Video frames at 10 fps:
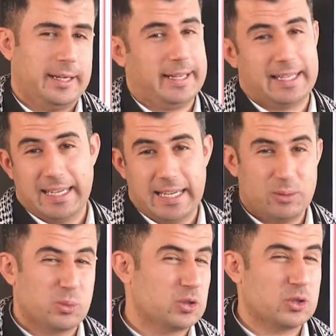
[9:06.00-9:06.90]

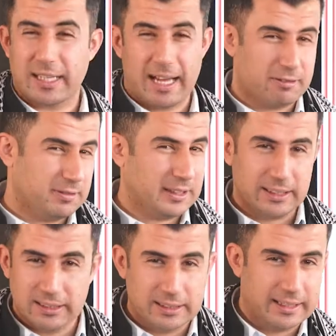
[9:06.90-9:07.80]
again we do not have
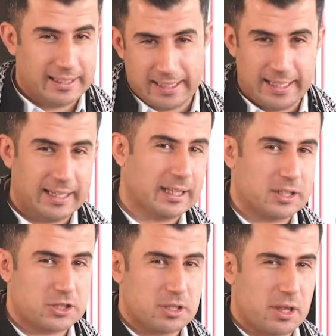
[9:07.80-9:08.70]
in
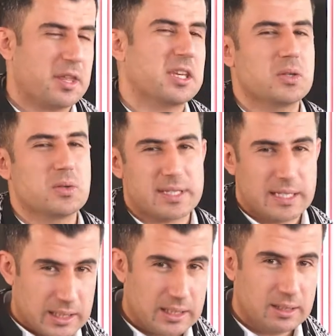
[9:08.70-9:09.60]
English. They
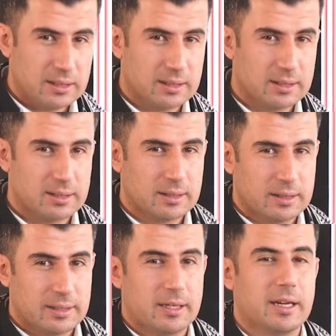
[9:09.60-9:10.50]
use
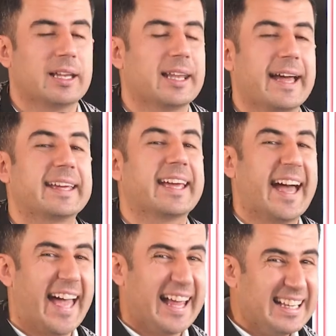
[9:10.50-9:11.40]
like
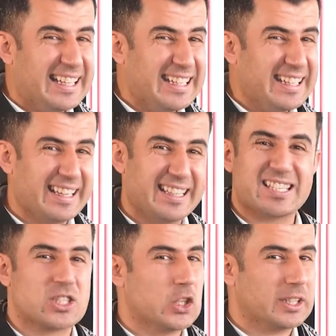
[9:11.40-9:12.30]
Ali. It
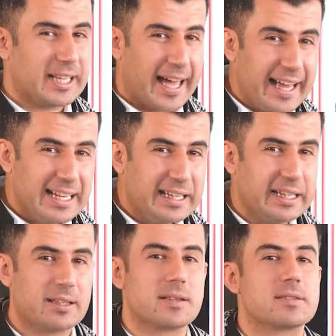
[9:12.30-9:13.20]
is not Ali,
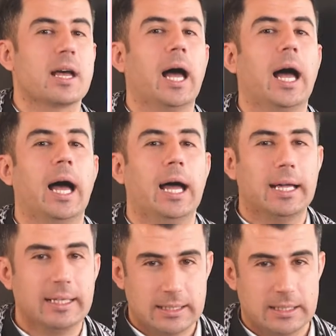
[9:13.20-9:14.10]
it is
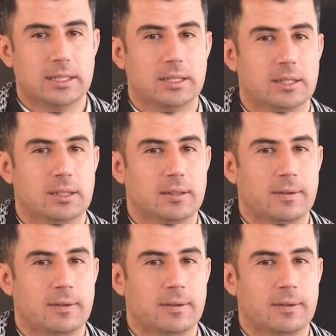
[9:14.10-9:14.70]
Ali.